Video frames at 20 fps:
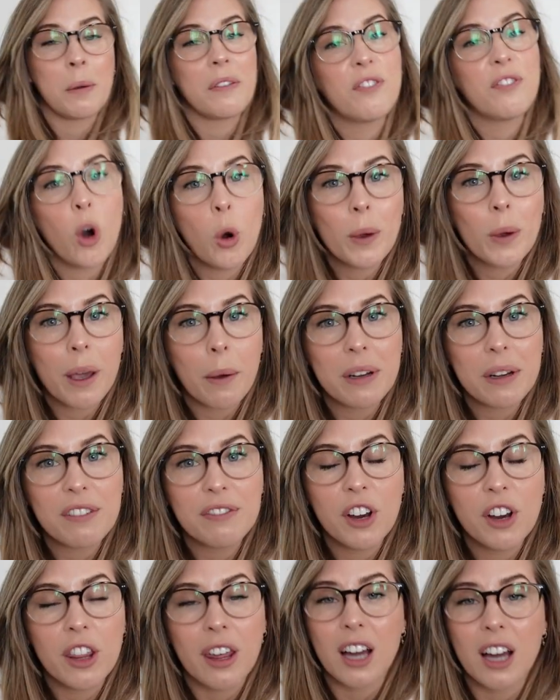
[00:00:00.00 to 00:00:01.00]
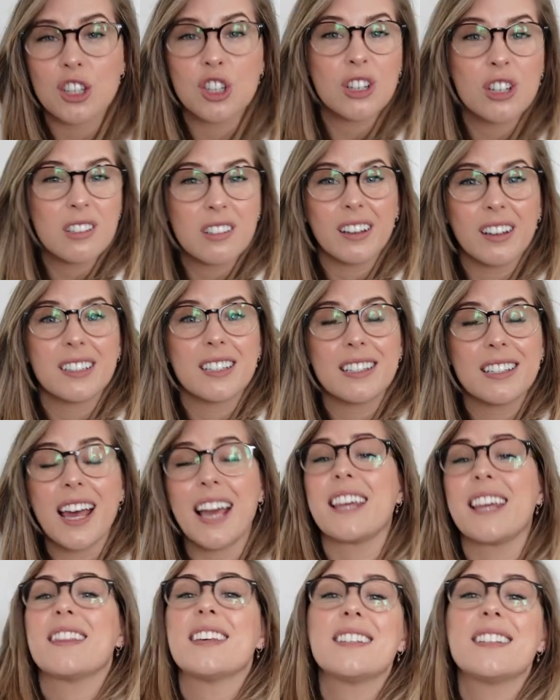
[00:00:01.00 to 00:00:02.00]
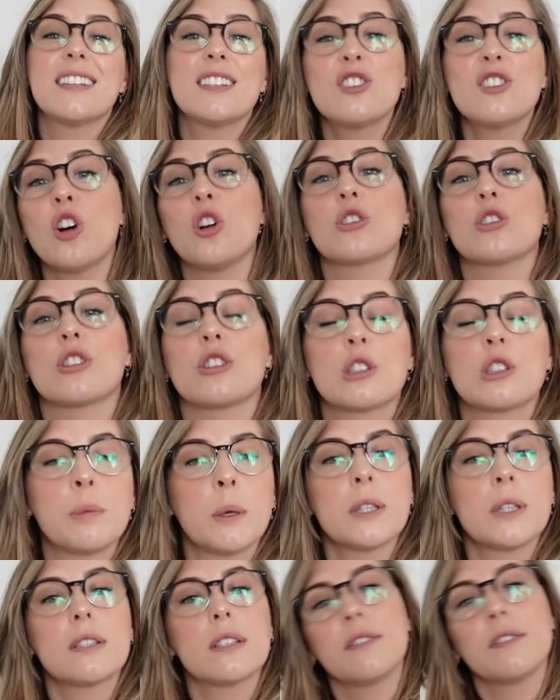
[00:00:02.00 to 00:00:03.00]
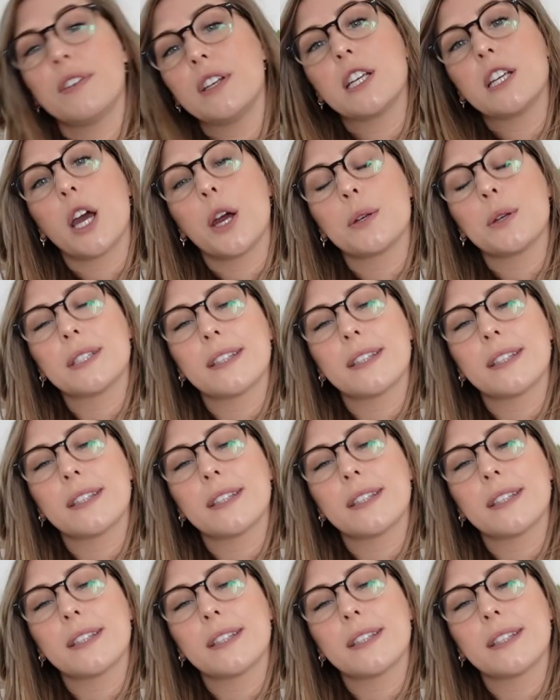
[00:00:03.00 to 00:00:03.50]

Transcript: Before we go any further, I'd just like to say this is not a sponsored video.